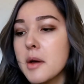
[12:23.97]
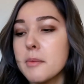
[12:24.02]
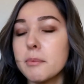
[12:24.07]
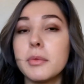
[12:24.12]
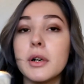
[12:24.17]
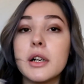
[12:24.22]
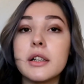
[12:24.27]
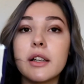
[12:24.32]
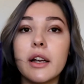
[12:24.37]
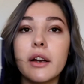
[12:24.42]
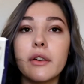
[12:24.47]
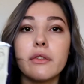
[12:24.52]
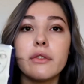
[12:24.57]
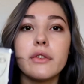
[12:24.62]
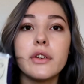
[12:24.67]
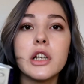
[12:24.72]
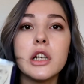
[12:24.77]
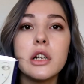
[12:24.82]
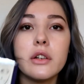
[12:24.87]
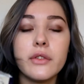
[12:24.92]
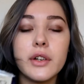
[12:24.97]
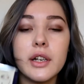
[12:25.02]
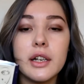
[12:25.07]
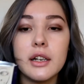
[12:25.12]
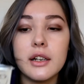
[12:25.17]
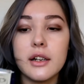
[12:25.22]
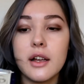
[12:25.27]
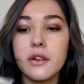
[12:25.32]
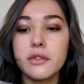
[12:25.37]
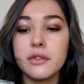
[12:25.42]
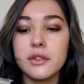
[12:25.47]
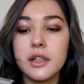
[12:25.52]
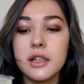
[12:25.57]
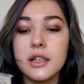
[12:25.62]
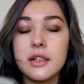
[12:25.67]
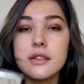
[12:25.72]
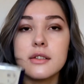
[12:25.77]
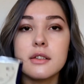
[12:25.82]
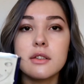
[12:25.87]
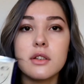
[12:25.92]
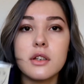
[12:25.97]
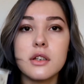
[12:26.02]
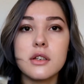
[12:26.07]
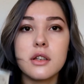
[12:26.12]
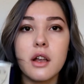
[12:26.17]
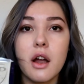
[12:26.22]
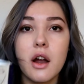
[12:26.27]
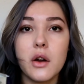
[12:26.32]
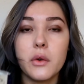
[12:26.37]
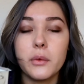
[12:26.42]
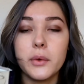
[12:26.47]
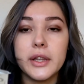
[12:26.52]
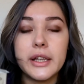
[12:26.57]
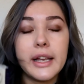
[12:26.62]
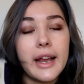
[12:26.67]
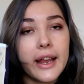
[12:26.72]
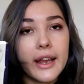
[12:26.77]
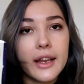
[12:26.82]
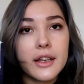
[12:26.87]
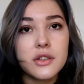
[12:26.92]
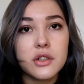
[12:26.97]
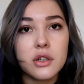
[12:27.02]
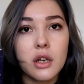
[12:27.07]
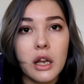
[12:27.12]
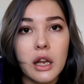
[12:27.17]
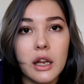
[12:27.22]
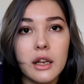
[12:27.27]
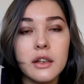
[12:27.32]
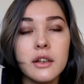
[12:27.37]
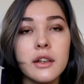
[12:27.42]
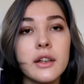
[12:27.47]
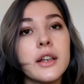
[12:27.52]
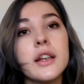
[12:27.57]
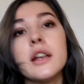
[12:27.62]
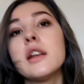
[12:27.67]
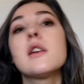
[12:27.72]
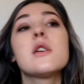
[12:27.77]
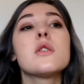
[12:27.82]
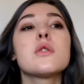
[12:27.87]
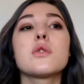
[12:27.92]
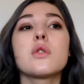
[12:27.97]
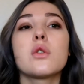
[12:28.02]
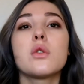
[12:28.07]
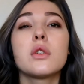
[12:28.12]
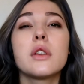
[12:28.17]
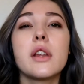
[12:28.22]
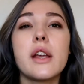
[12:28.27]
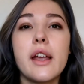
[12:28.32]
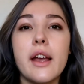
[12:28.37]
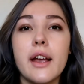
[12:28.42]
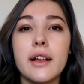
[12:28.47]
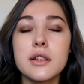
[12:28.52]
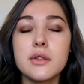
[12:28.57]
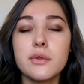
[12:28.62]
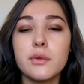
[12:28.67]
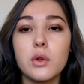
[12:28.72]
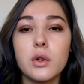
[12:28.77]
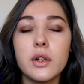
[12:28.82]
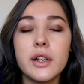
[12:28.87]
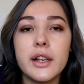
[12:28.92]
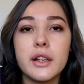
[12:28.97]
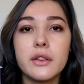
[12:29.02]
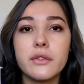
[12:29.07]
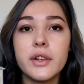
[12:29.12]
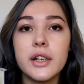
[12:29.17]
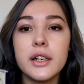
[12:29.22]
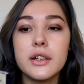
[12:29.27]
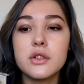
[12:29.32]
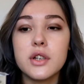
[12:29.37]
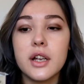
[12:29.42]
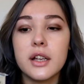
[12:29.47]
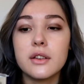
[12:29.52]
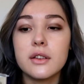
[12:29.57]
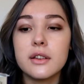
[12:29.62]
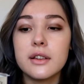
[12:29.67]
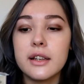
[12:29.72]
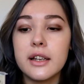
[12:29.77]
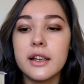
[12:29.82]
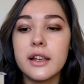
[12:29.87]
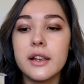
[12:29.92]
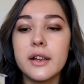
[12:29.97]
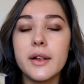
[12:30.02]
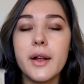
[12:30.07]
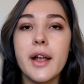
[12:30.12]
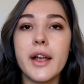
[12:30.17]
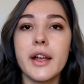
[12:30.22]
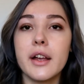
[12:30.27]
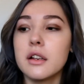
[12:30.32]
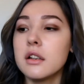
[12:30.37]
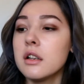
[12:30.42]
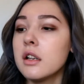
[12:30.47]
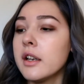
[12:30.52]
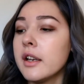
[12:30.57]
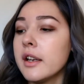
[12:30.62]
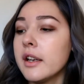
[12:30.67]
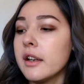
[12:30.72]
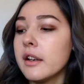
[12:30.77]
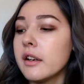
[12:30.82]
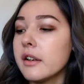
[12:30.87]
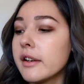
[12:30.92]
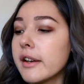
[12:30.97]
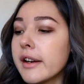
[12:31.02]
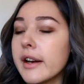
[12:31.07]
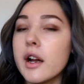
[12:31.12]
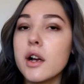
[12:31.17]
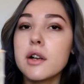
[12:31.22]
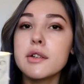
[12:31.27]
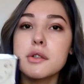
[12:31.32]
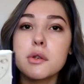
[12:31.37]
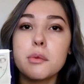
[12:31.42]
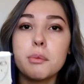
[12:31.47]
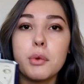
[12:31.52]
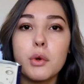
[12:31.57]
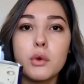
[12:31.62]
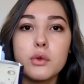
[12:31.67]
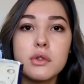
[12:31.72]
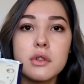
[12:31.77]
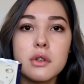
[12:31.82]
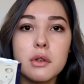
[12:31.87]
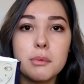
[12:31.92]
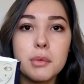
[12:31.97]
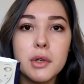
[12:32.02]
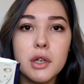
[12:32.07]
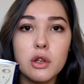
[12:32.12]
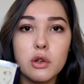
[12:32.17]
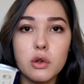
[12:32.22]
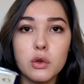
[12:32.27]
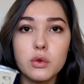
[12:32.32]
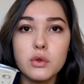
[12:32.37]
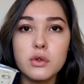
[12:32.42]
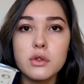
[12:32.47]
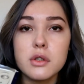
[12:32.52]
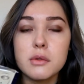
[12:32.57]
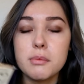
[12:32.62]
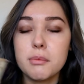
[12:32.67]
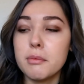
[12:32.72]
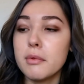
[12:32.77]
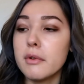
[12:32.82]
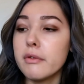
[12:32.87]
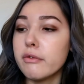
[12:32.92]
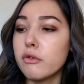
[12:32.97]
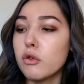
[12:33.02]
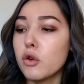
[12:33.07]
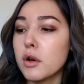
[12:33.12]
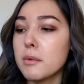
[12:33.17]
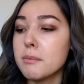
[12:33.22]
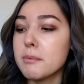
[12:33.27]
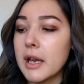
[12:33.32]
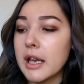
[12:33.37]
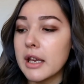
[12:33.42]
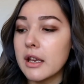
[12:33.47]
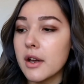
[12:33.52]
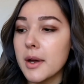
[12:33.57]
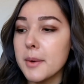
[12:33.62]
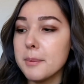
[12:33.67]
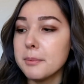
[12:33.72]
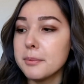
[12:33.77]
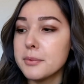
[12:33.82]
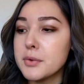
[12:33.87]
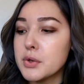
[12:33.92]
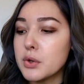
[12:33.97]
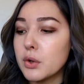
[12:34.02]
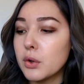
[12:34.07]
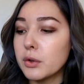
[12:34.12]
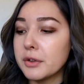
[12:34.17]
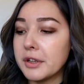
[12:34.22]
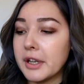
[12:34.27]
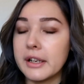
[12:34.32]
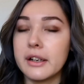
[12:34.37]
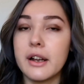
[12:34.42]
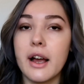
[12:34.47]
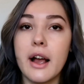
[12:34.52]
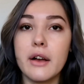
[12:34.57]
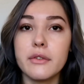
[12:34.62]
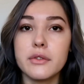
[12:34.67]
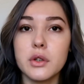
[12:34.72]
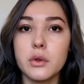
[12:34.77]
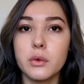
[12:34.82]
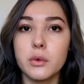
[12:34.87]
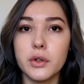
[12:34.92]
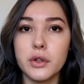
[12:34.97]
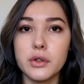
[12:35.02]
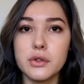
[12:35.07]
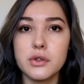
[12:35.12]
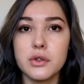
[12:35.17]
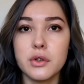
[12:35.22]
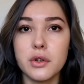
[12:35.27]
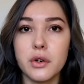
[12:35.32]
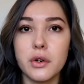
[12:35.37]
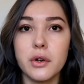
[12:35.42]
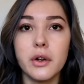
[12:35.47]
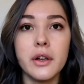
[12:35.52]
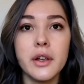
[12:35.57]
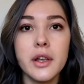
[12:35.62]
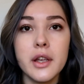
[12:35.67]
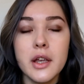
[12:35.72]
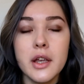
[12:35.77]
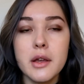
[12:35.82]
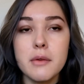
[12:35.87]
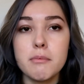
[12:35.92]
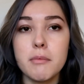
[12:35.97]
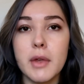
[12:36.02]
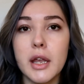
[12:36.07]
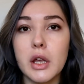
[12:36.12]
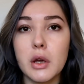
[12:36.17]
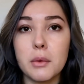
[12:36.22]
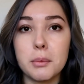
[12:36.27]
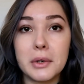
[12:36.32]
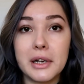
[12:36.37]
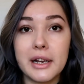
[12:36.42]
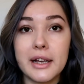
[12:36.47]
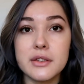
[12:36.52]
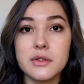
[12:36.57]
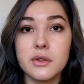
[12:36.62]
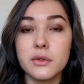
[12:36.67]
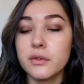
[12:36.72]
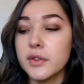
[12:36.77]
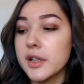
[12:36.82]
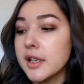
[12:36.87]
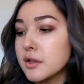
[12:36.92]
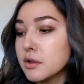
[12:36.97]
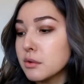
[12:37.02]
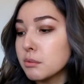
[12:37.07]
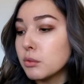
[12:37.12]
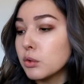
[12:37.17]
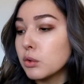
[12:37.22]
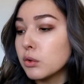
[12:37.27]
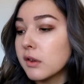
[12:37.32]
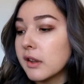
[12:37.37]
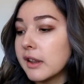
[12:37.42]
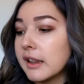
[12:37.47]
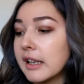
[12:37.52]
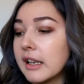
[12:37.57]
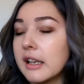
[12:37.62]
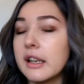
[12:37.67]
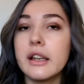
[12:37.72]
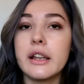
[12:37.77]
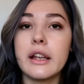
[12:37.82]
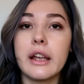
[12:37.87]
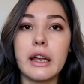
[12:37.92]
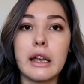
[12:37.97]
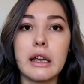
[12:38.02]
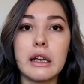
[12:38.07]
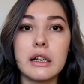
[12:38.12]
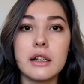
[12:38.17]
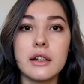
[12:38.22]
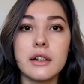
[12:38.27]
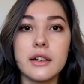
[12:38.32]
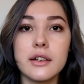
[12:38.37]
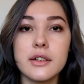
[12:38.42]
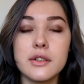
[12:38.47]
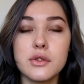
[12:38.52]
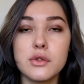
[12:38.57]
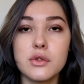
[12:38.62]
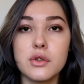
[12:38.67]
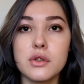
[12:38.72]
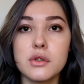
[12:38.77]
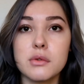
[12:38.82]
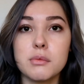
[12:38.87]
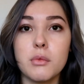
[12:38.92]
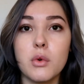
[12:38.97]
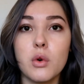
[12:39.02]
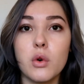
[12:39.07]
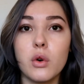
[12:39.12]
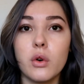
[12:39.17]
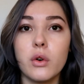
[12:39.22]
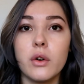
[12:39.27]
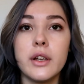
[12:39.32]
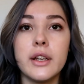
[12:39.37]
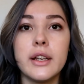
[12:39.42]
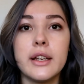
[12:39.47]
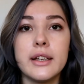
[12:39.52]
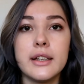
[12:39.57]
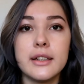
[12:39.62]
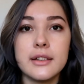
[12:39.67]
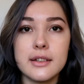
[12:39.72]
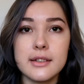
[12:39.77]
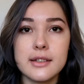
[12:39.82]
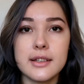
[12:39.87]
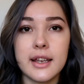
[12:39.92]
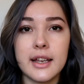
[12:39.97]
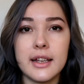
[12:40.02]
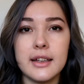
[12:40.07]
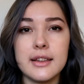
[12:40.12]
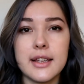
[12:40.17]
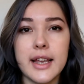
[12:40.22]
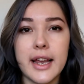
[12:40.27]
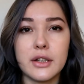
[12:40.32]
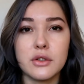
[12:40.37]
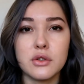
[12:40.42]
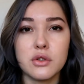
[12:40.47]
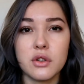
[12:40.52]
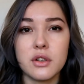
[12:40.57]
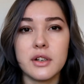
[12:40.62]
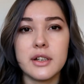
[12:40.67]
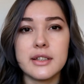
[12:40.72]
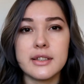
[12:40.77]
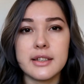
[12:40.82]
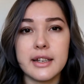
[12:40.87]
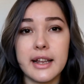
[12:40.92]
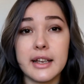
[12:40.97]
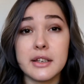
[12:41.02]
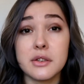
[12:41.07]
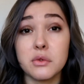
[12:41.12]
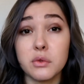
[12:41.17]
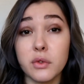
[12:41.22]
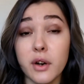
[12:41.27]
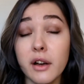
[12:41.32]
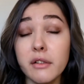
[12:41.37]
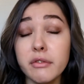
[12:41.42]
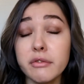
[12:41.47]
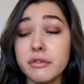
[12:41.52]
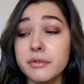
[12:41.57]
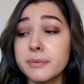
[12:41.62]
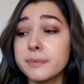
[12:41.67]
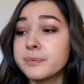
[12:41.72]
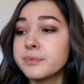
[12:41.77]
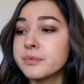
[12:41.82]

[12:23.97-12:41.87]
But I really love these. These are with AHA, so they exfoliate really gently, and they are supposed to be used before makeup so that afterwards your makeup glides on really smoothly and it's just more, the skin texture is less rough.